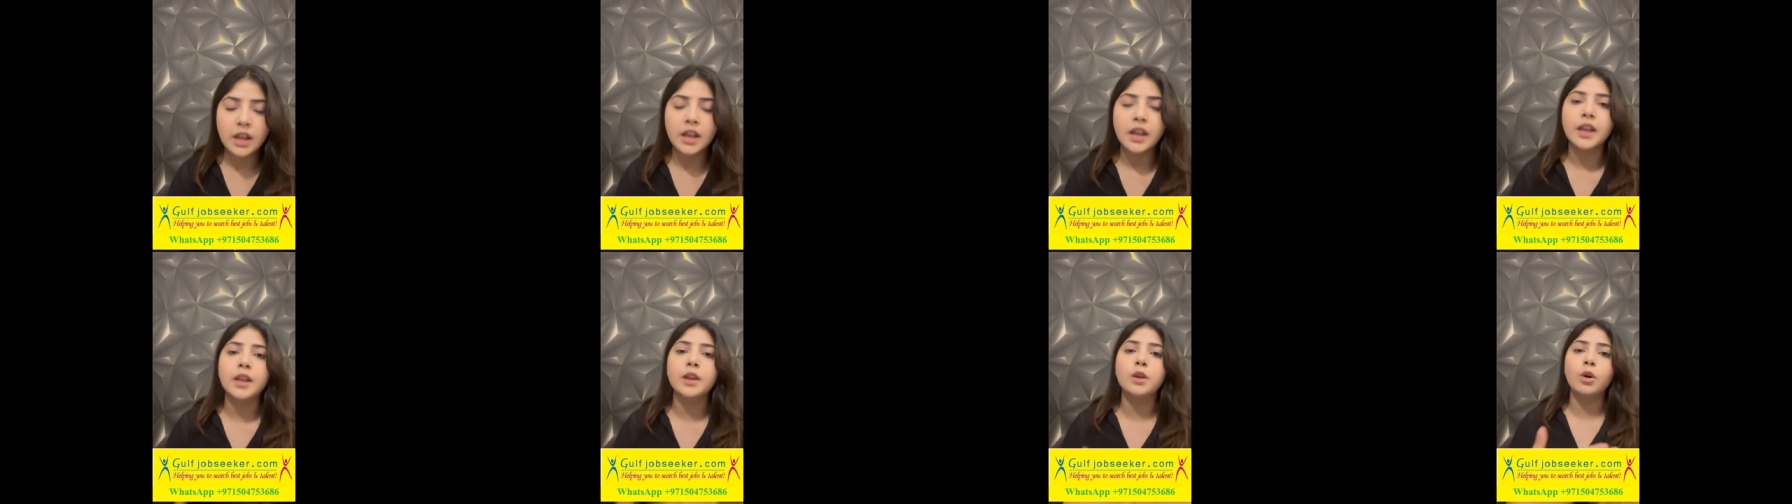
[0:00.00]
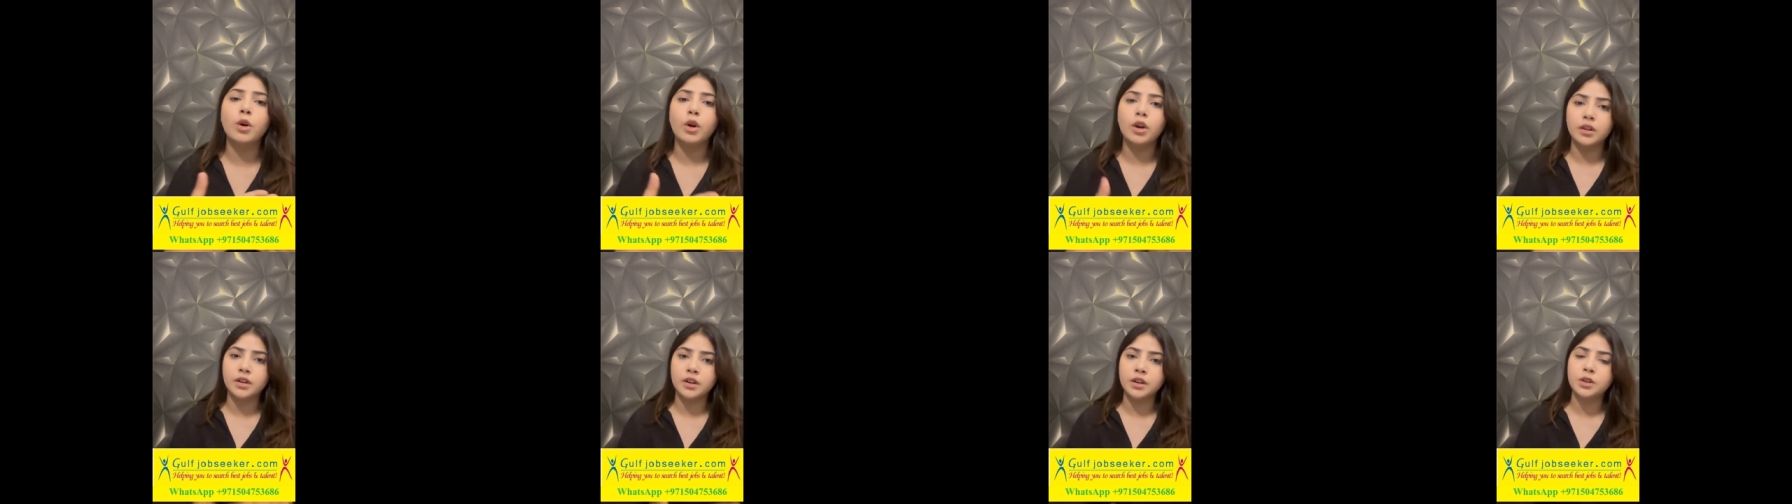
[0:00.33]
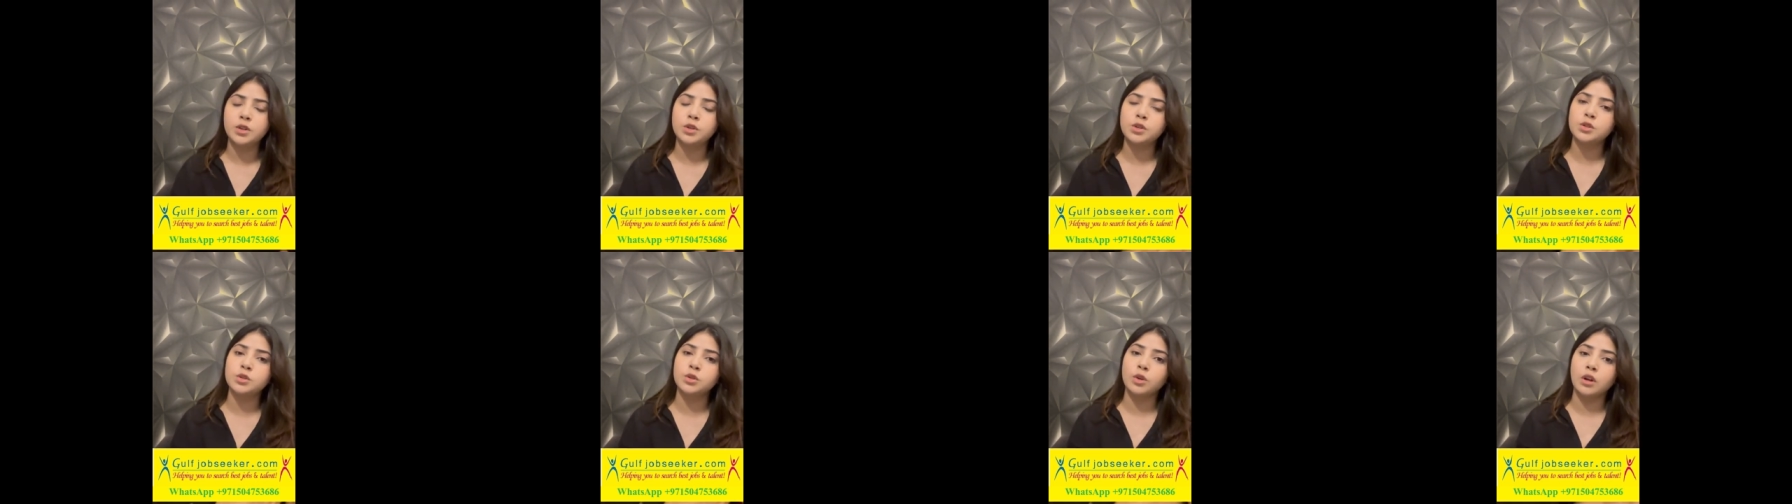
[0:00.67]
in order
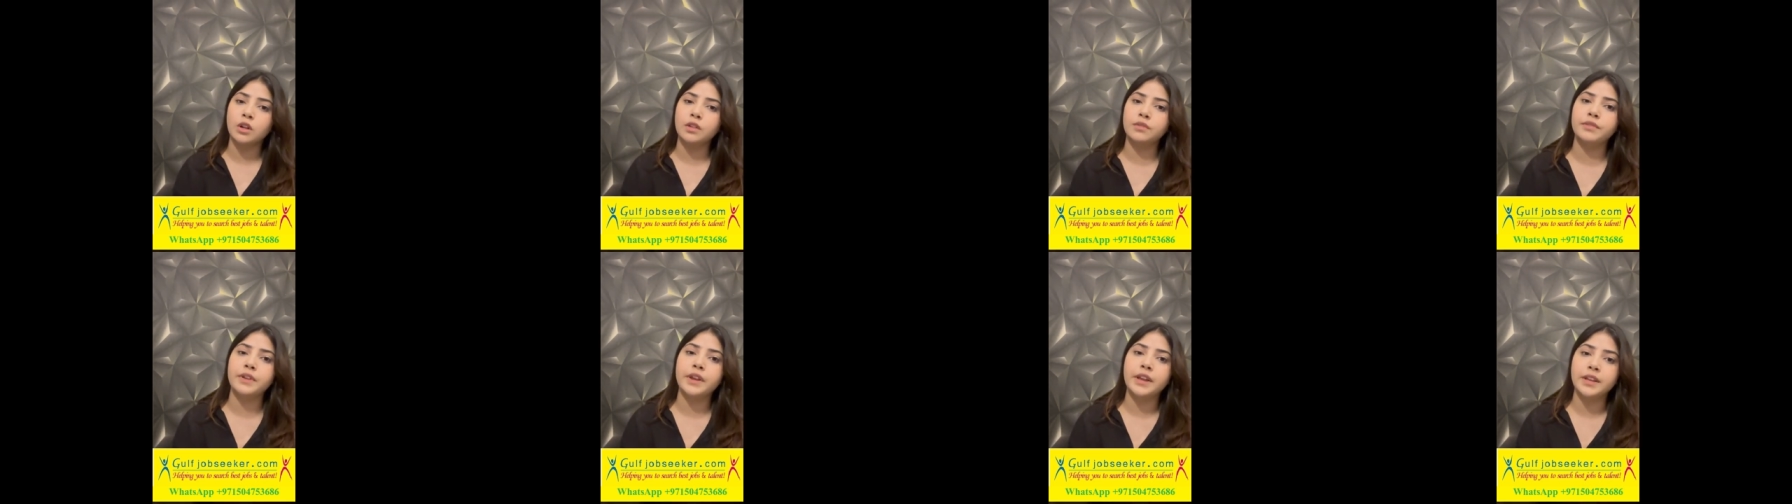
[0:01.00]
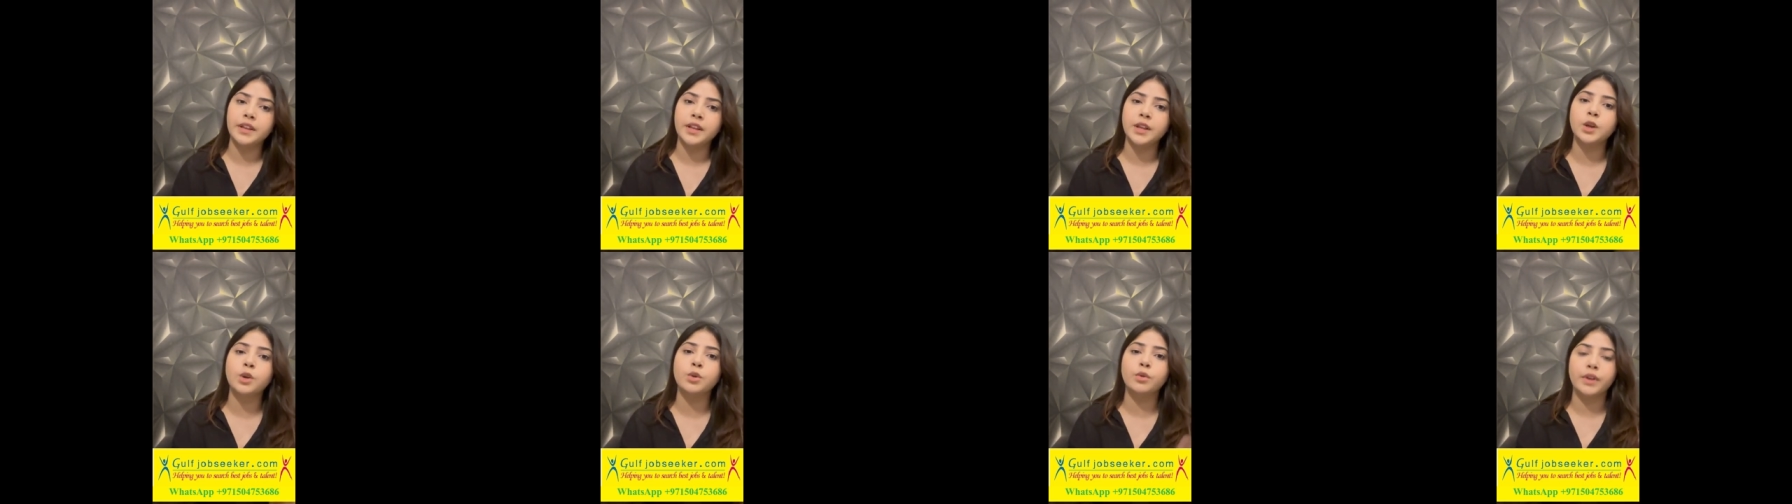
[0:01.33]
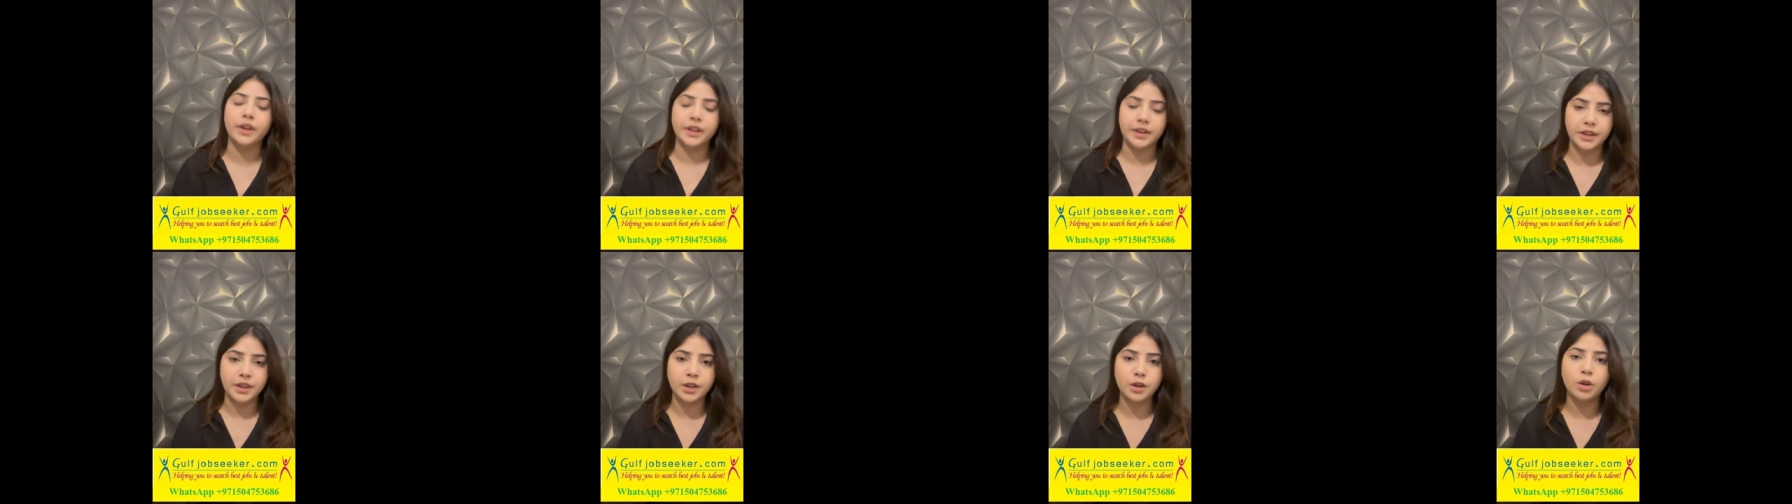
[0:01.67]
to solve any
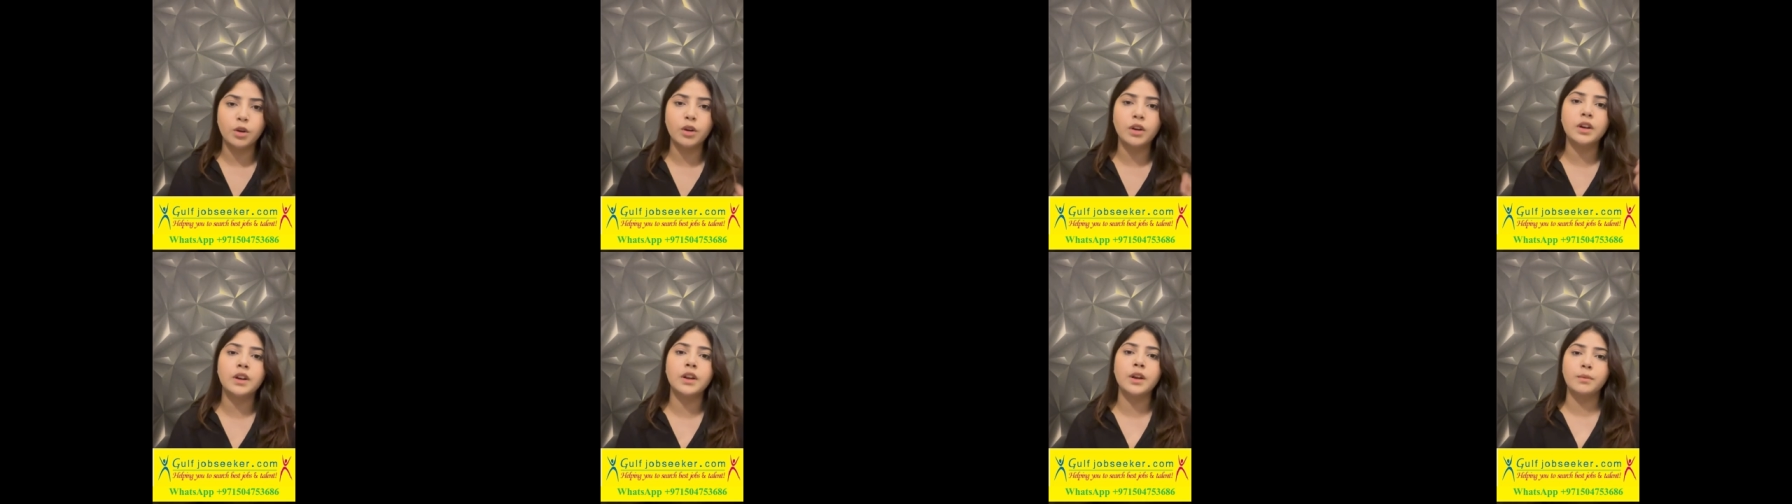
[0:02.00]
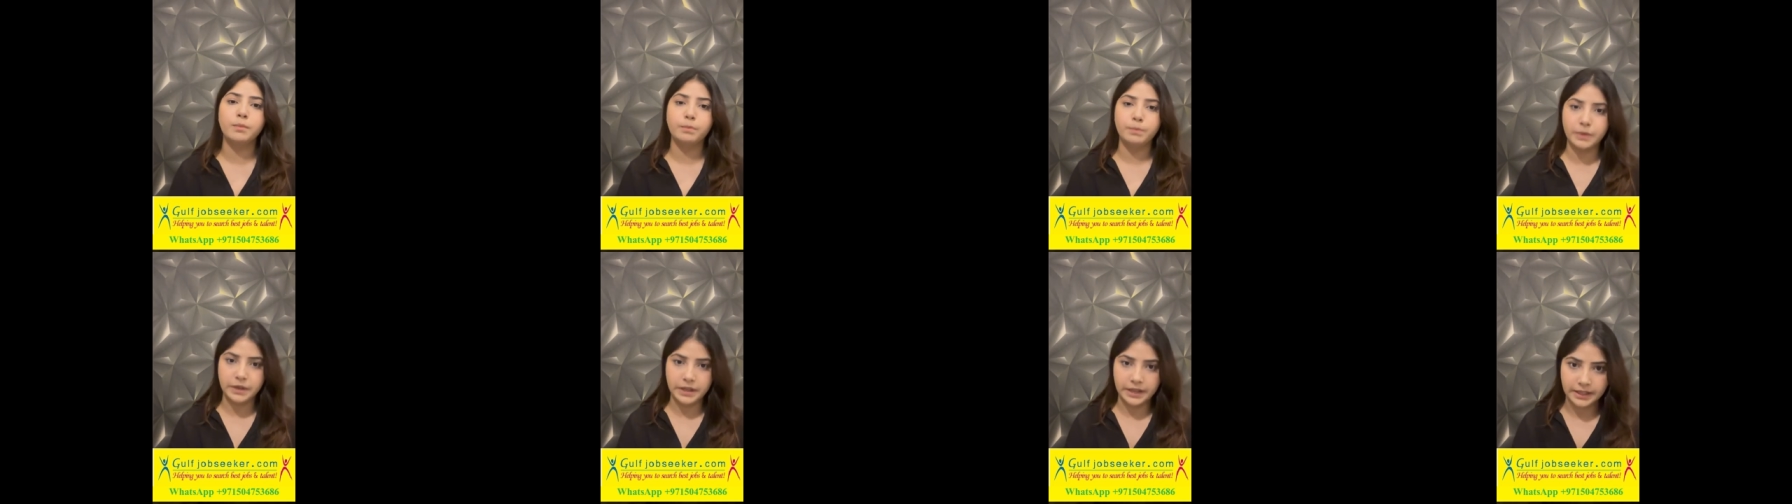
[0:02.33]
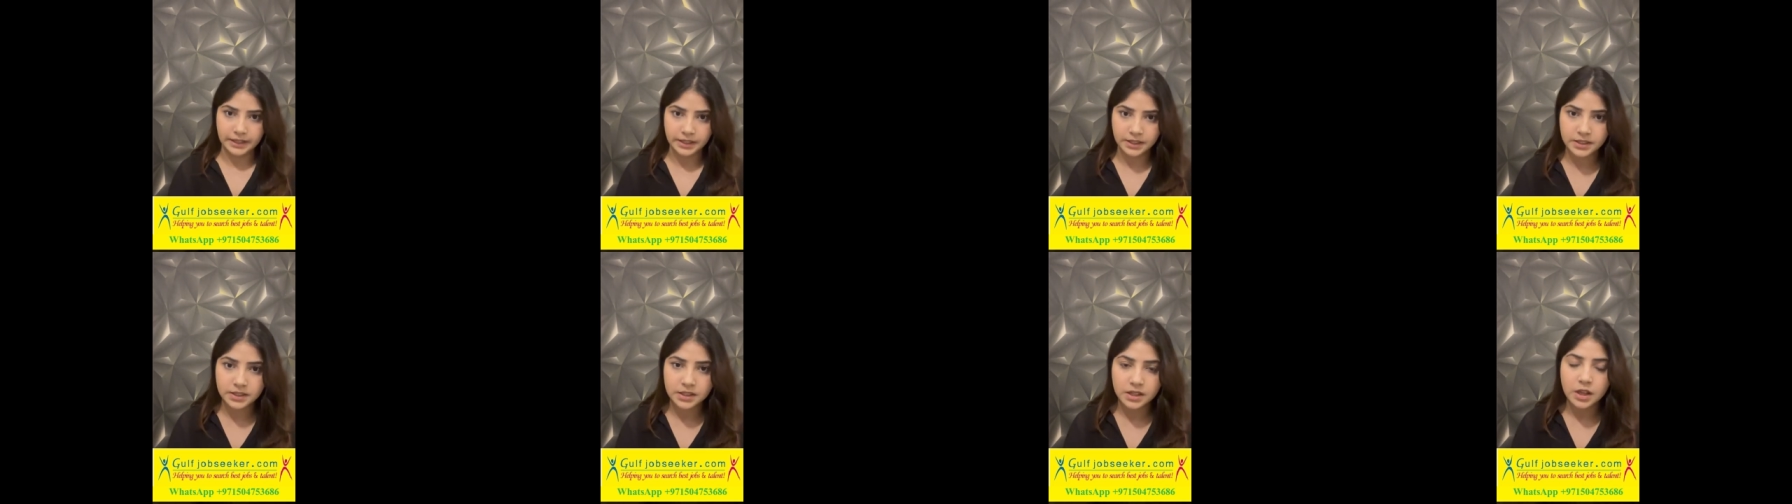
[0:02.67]
query or
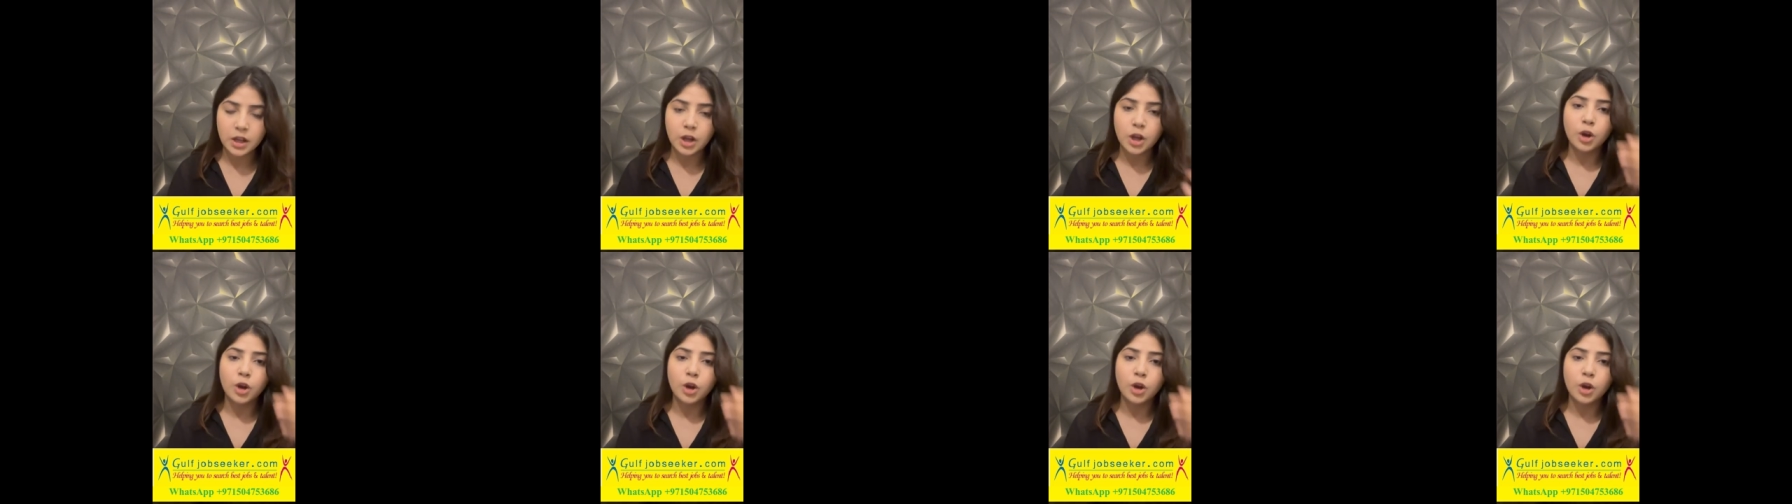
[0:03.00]
complaints